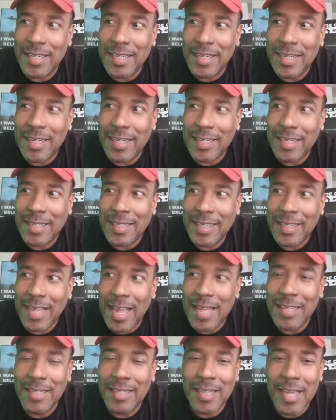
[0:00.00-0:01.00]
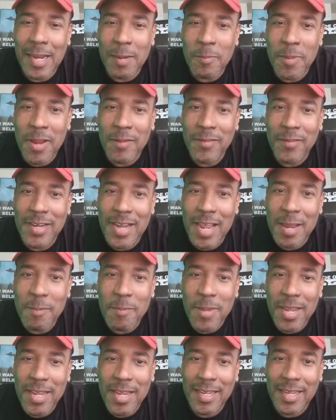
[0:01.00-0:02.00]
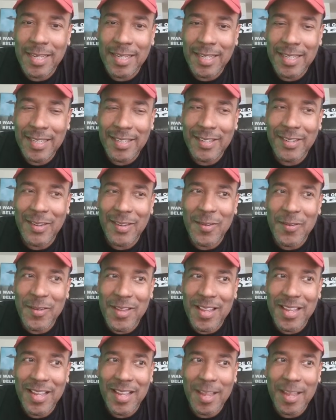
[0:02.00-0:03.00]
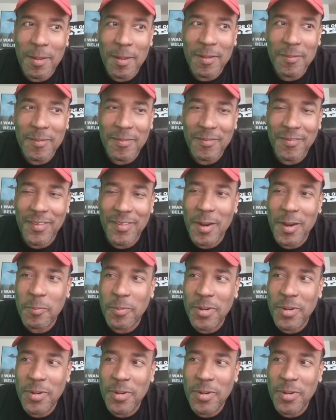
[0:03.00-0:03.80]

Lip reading: And I look at them every day, man. So very